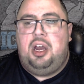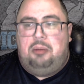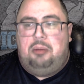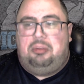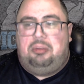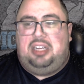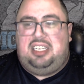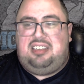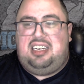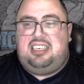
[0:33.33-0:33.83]
But
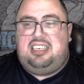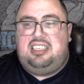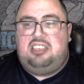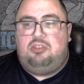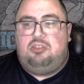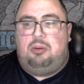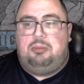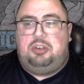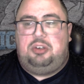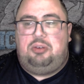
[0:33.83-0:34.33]
let's get to this
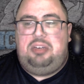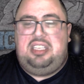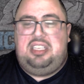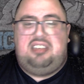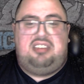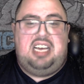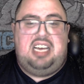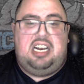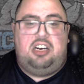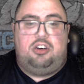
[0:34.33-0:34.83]
one between the
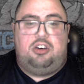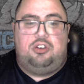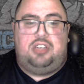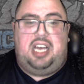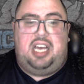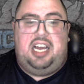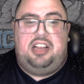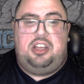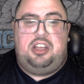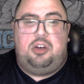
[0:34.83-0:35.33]
Senators
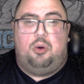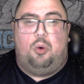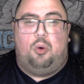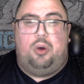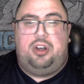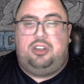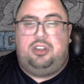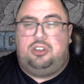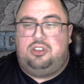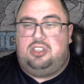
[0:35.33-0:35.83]
and the
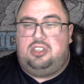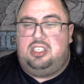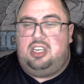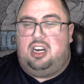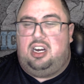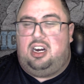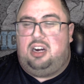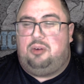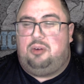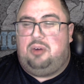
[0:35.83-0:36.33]
Oilers, and the
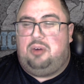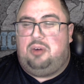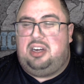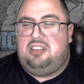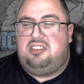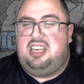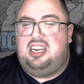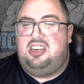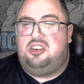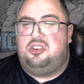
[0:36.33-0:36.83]
Ottawa
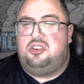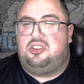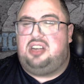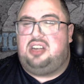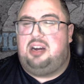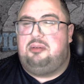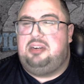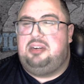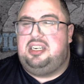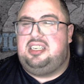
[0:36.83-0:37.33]
Senators
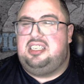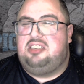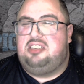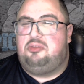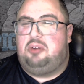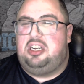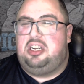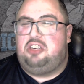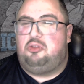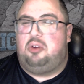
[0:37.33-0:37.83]
coming into this
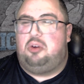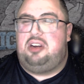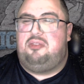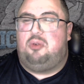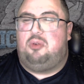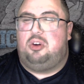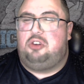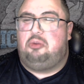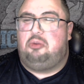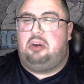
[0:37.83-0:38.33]
one at
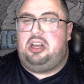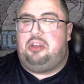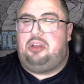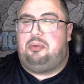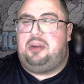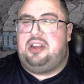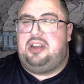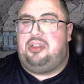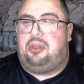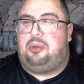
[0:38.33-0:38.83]
24
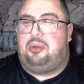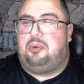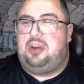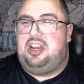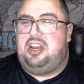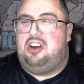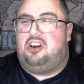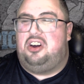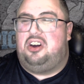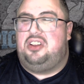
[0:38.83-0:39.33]
23 and
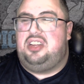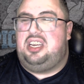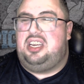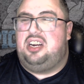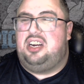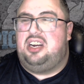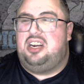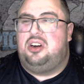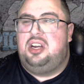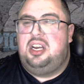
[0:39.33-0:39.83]
3 on the
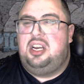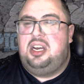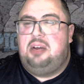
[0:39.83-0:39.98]
year.